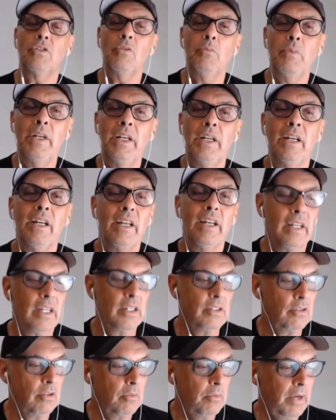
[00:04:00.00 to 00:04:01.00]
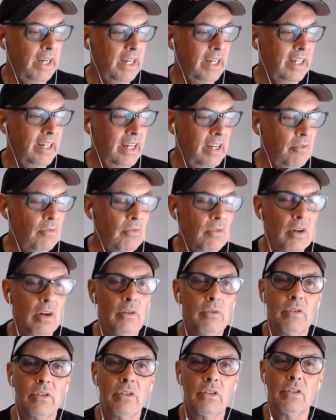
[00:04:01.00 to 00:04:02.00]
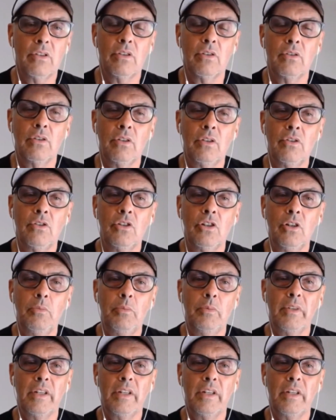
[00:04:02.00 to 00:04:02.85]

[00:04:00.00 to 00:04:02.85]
be? Because we're making inroads to YouTube.